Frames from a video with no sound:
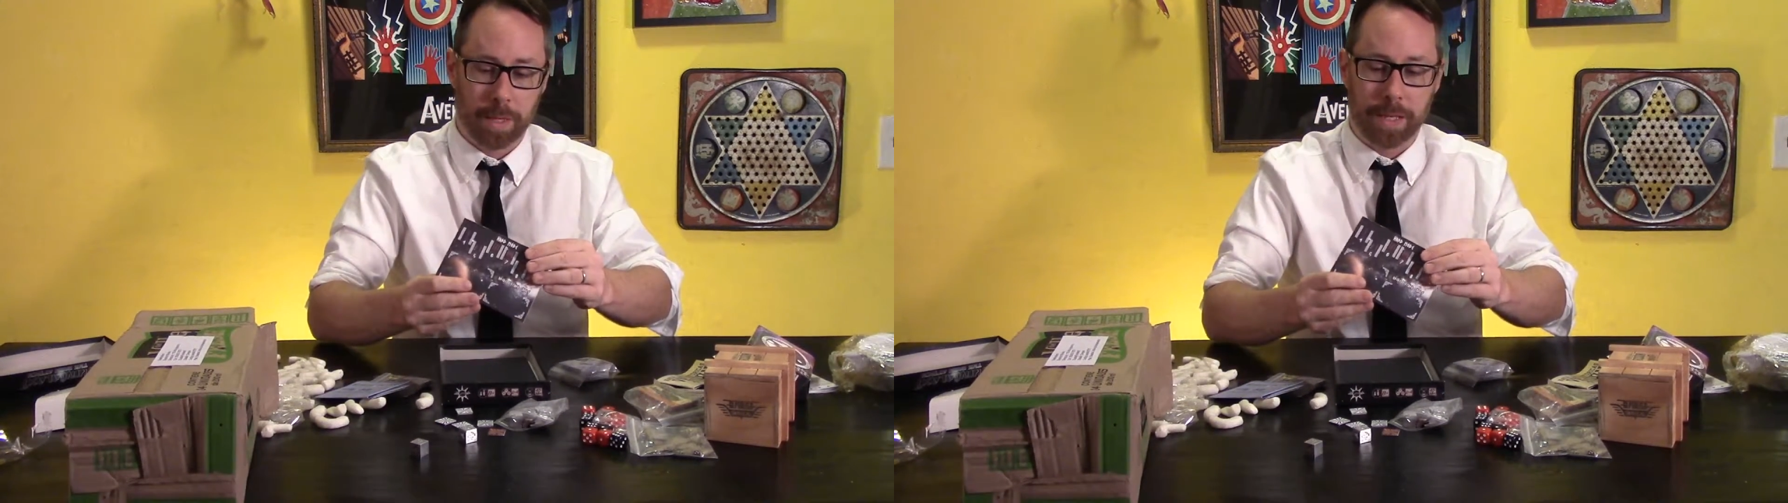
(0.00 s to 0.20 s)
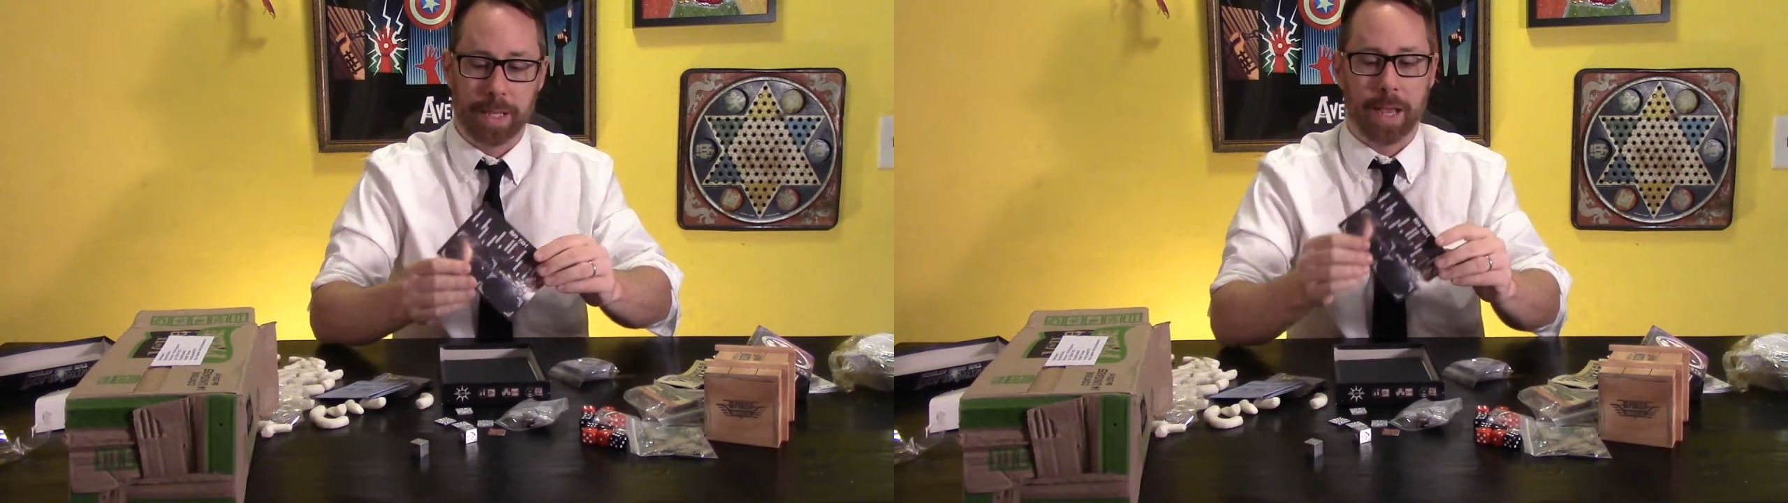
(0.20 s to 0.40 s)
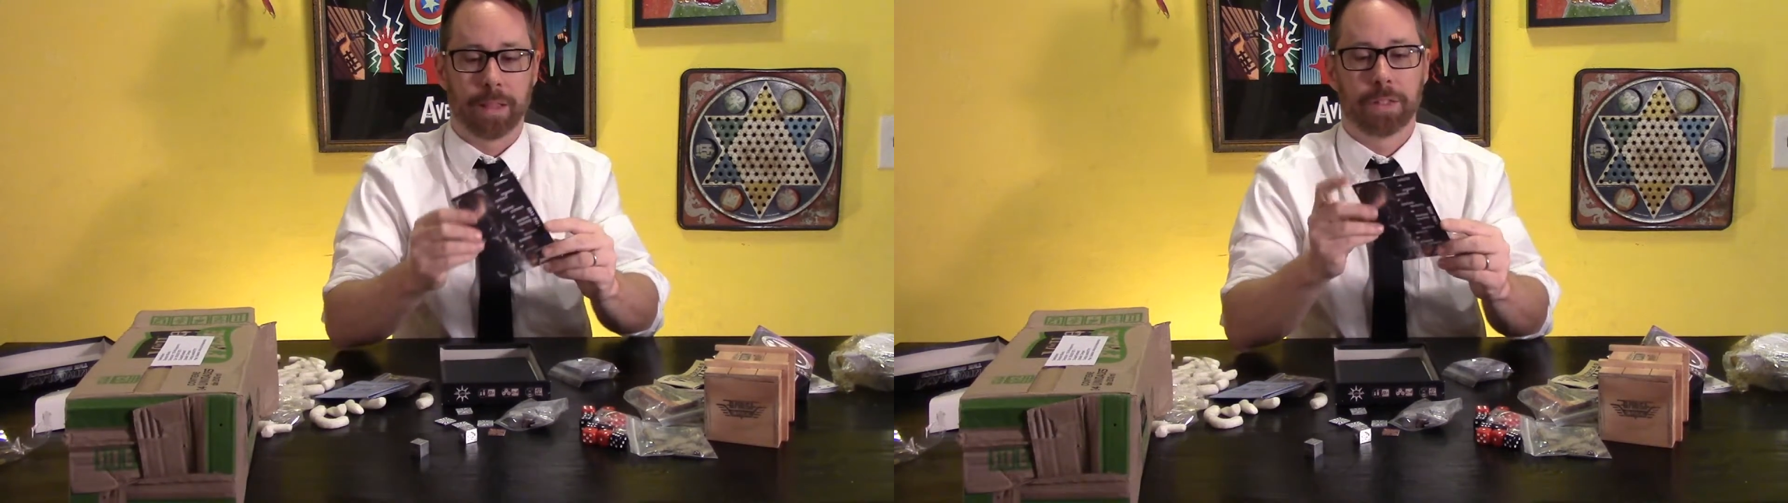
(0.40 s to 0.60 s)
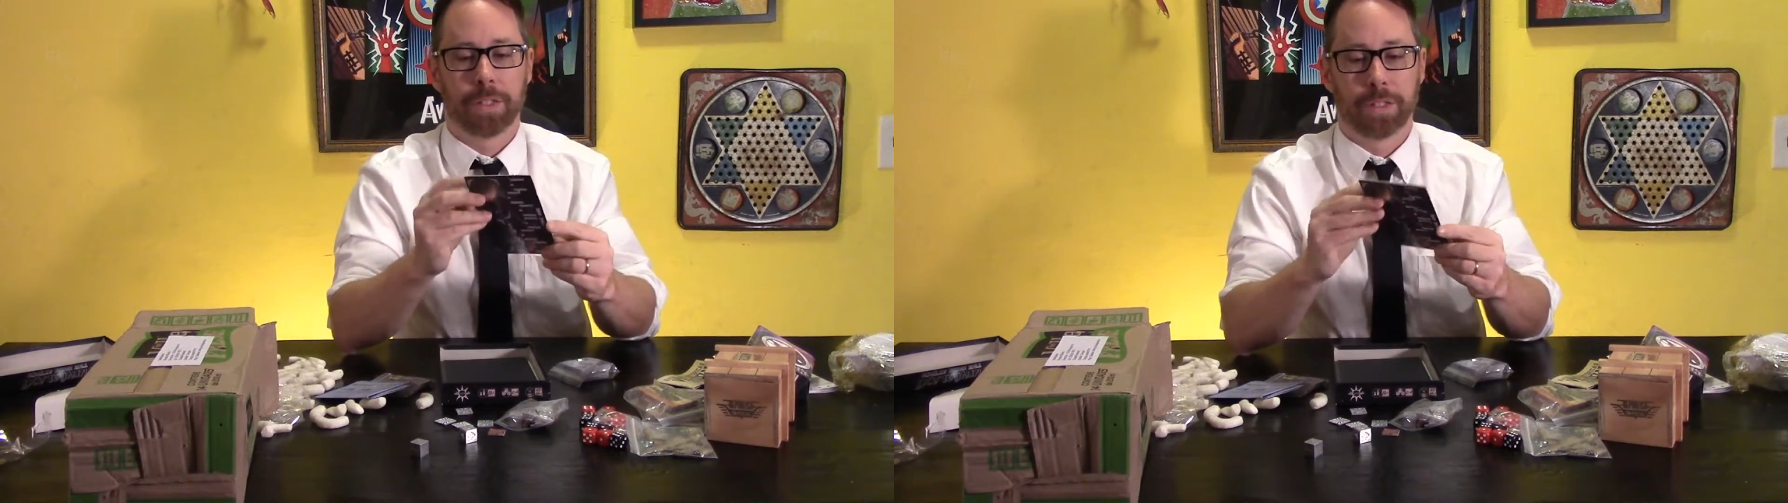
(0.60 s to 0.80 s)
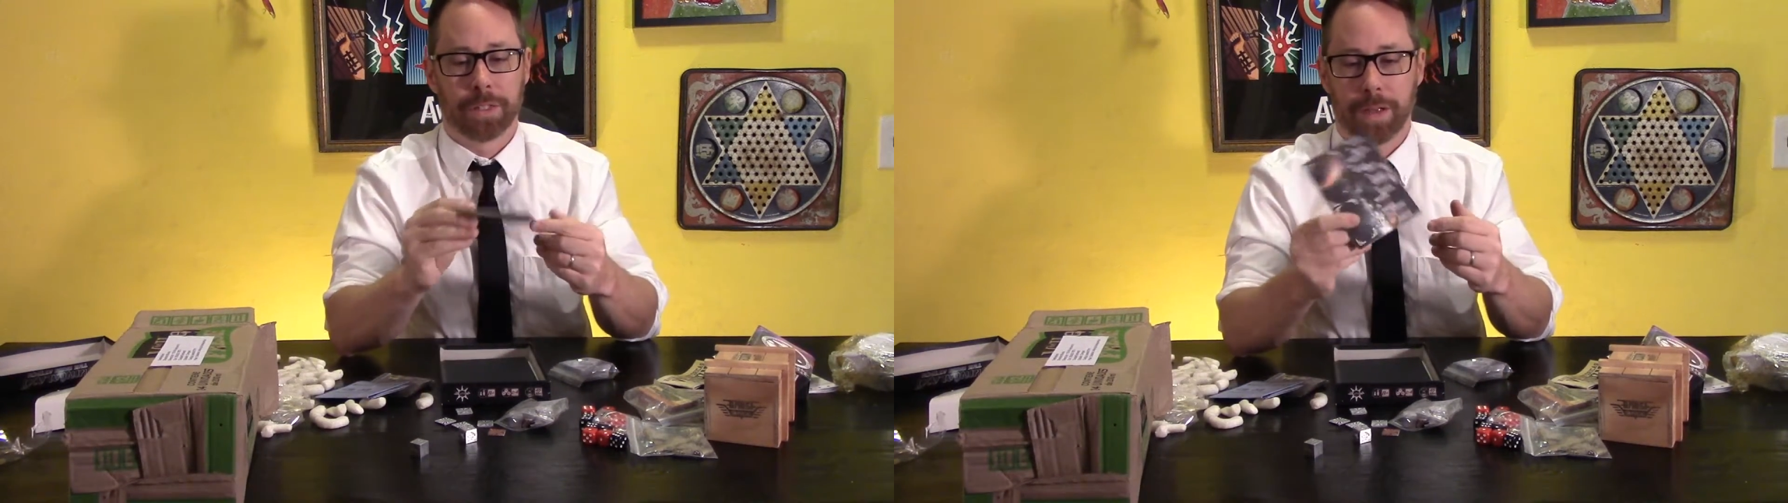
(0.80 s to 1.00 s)
And yeah, this
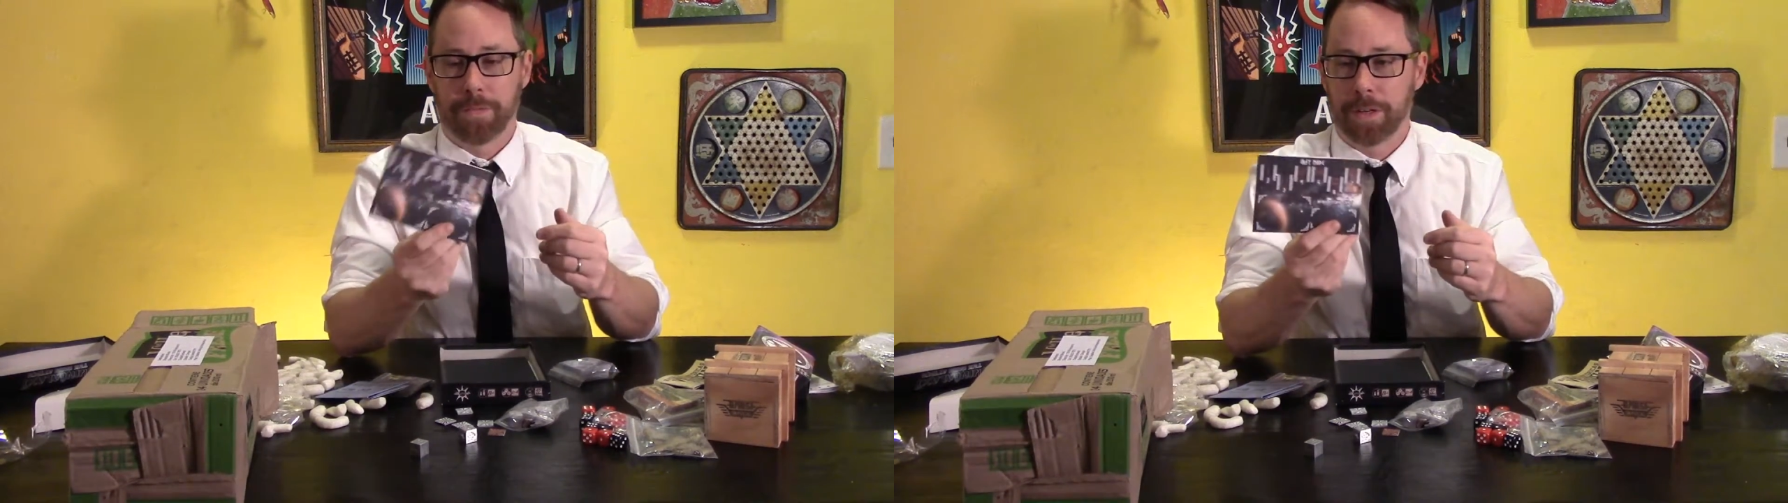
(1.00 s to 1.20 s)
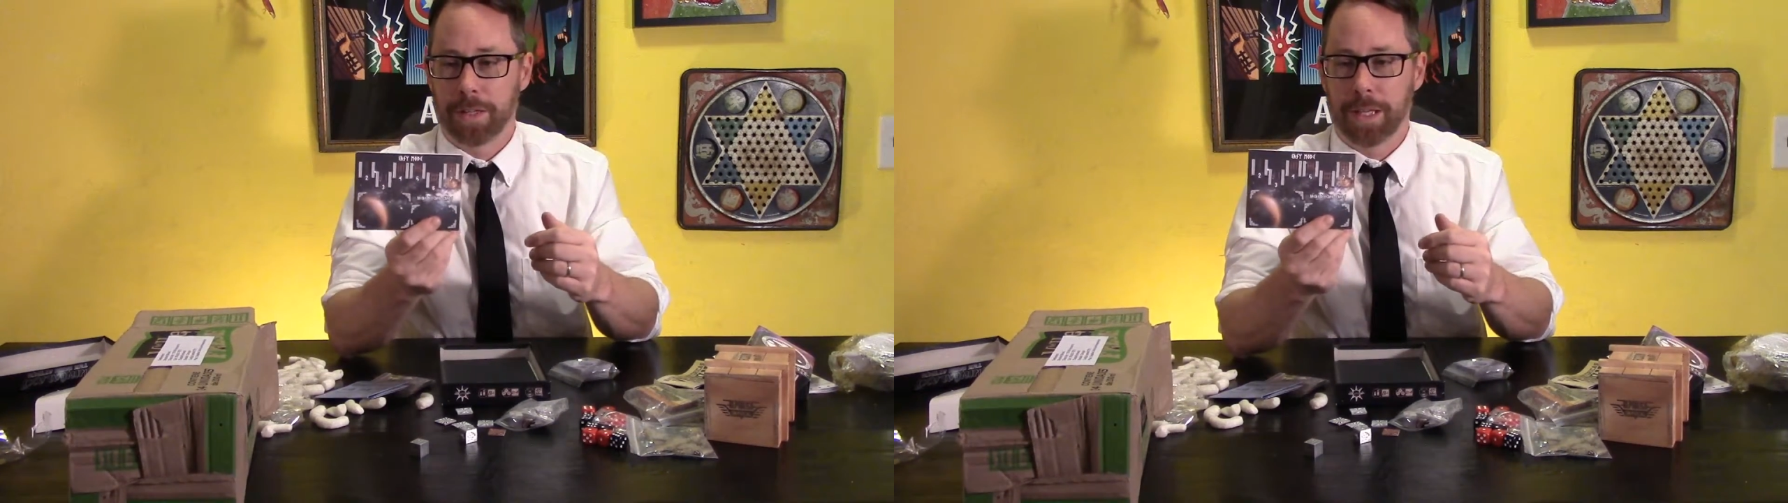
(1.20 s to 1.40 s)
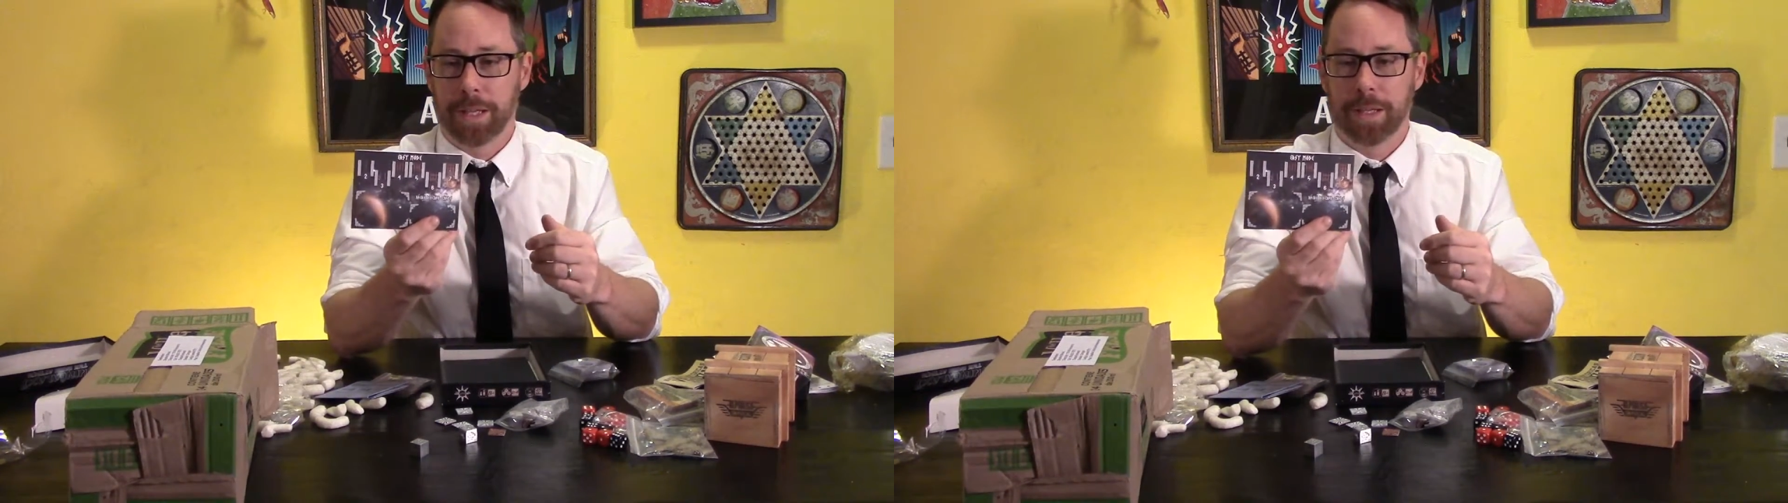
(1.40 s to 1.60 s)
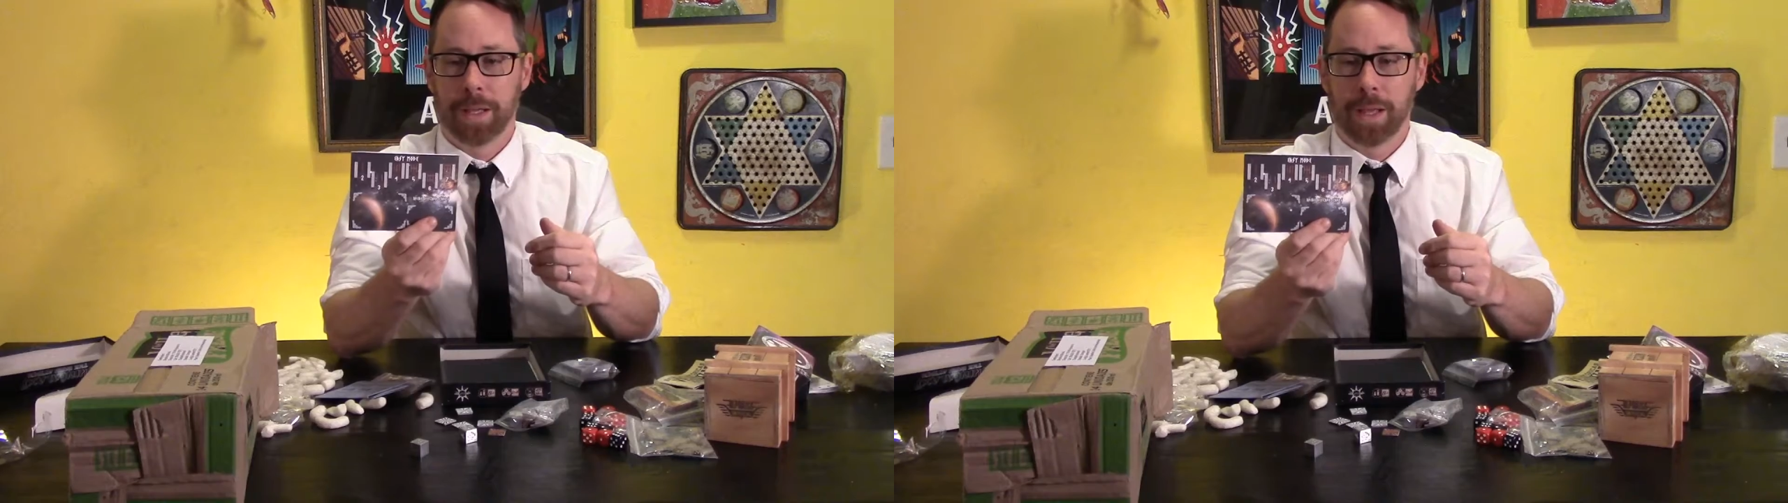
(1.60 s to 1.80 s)
is definitely